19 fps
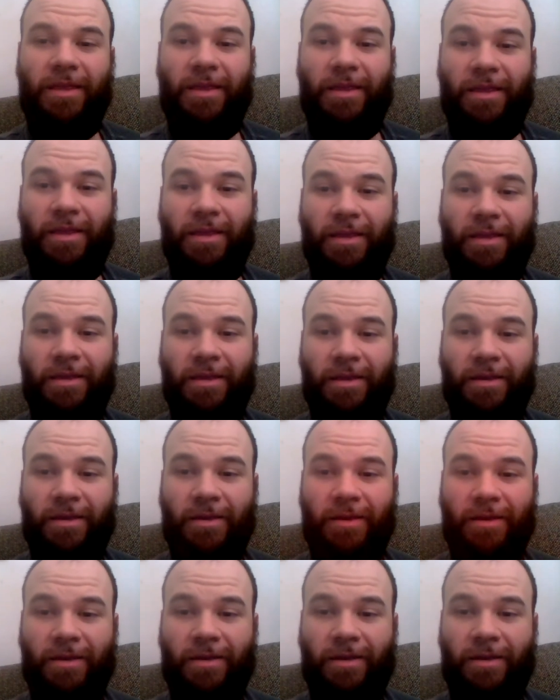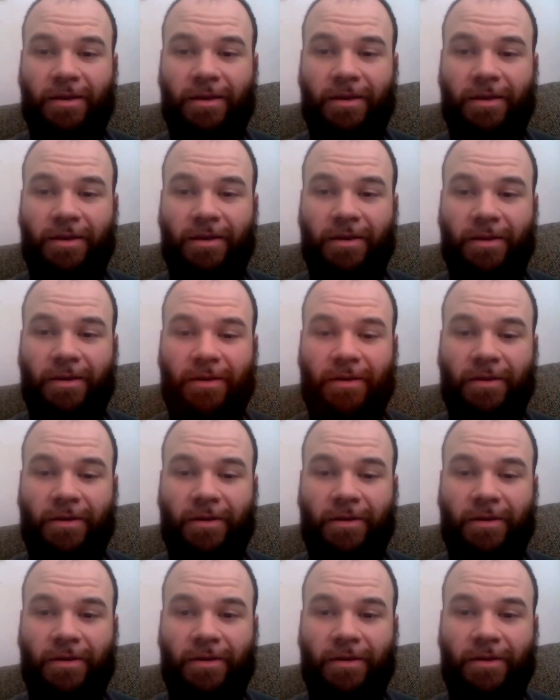
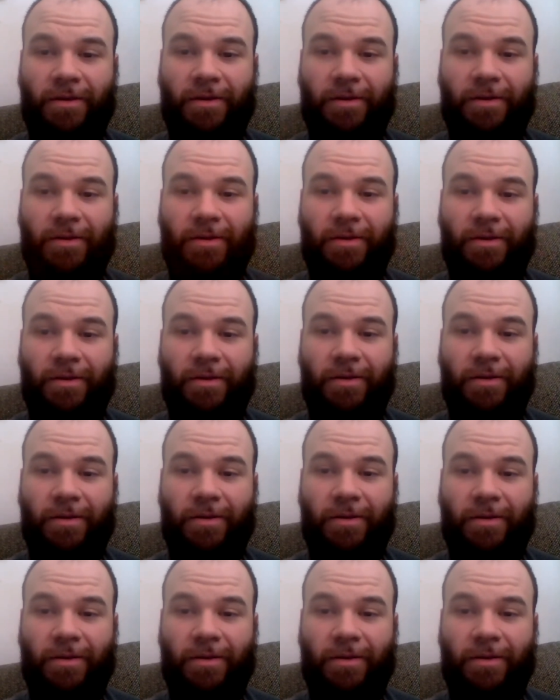(silence)